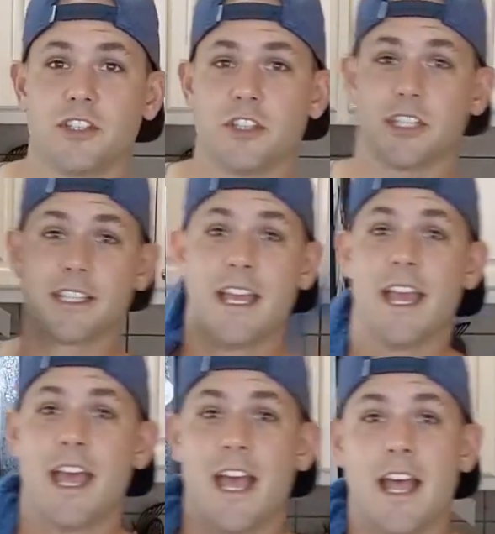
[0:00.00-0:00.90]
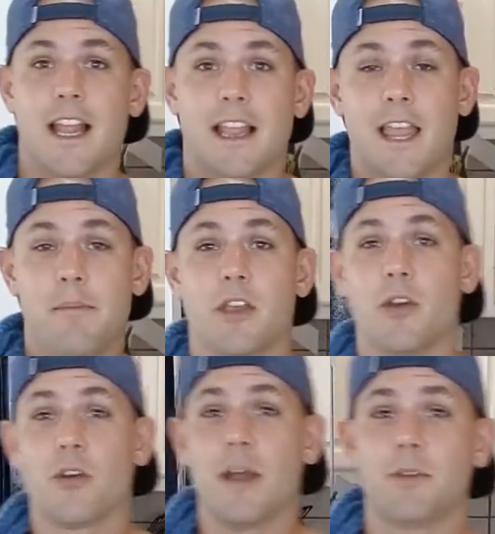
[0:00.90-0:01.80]
cooked, let me
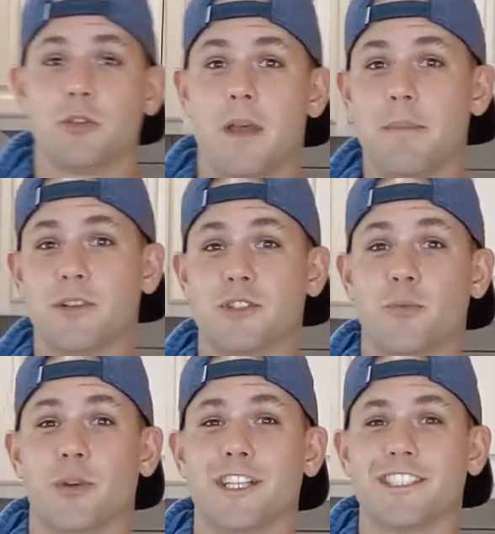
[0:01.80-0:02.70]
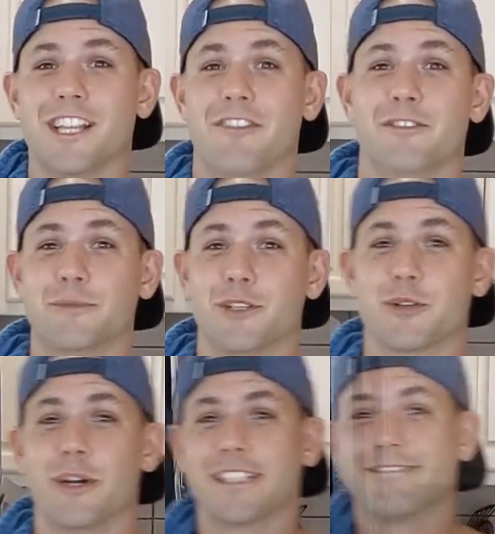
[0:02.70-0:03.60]
go grab those peppers and we're gonna stuff them real
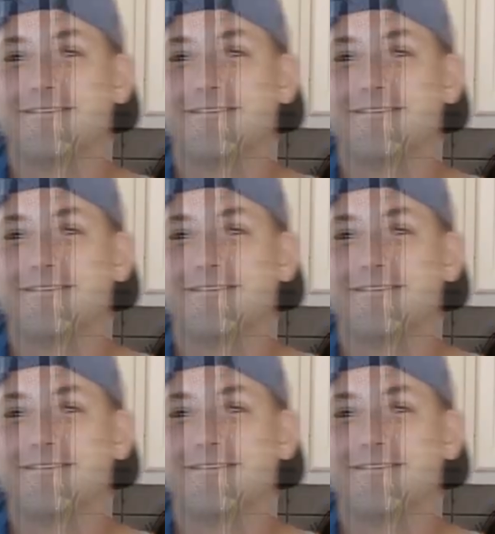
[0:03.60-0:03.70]
quick.